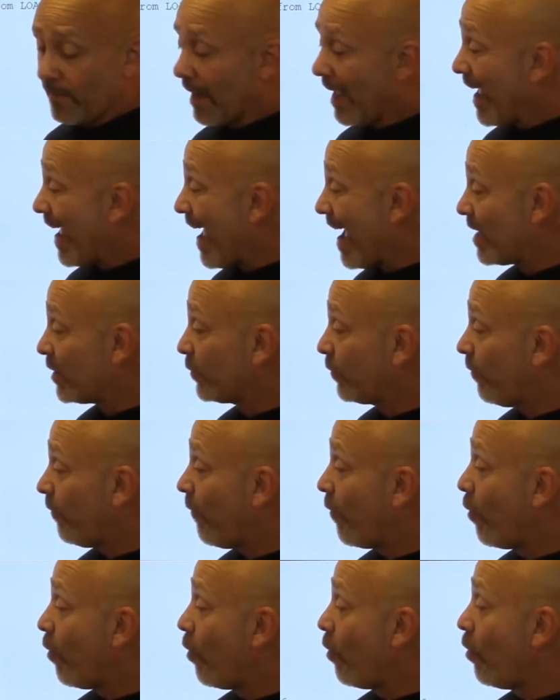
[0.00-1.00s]
has
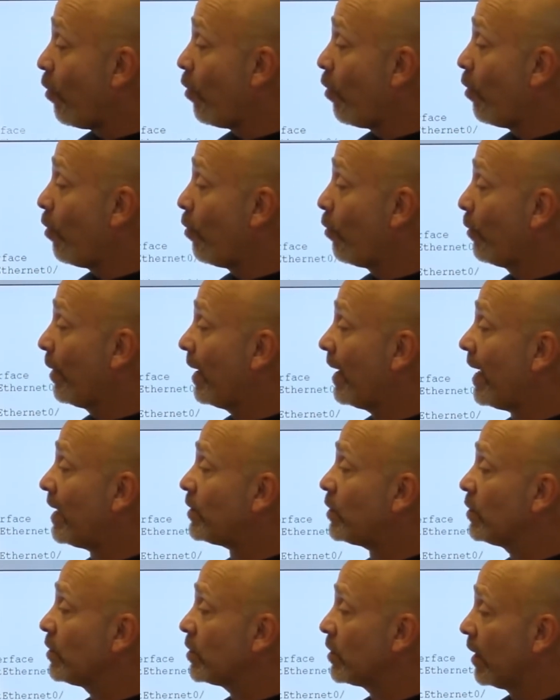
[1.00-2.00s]
full
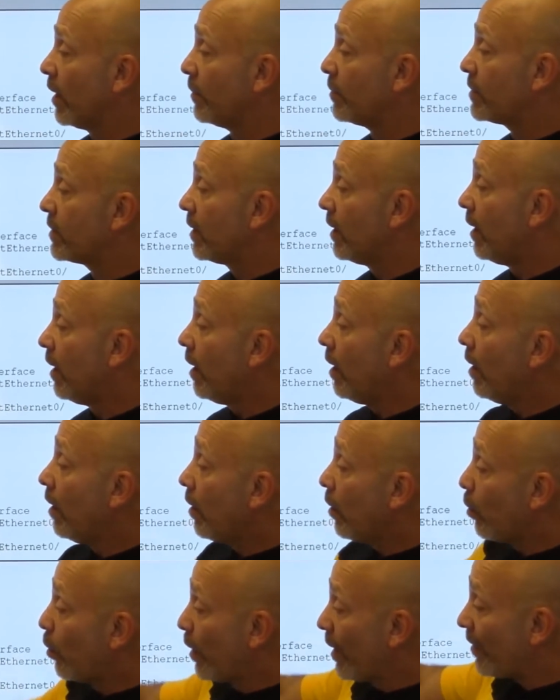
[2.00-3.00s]
relationships
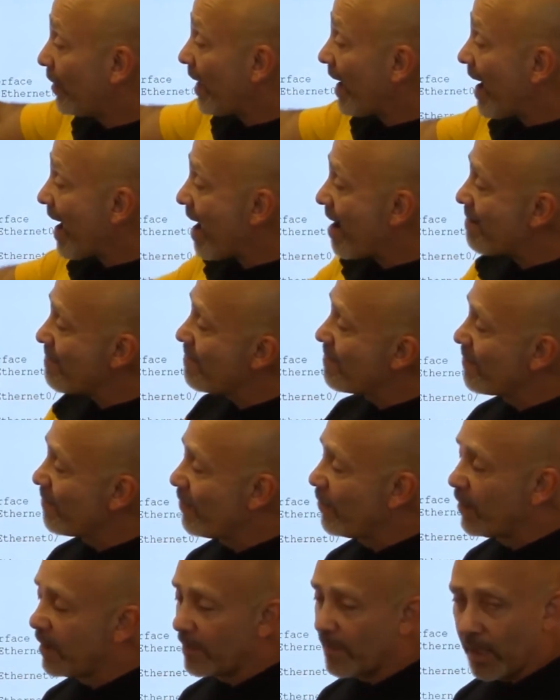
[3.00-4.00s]
with
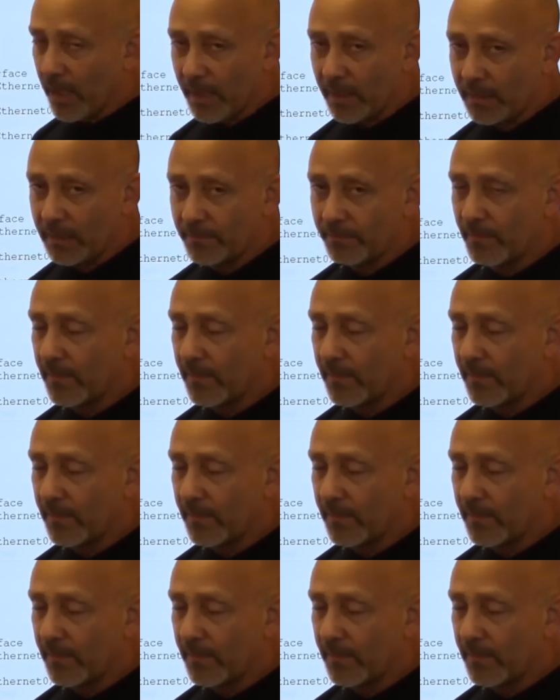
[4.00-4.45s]
everybody.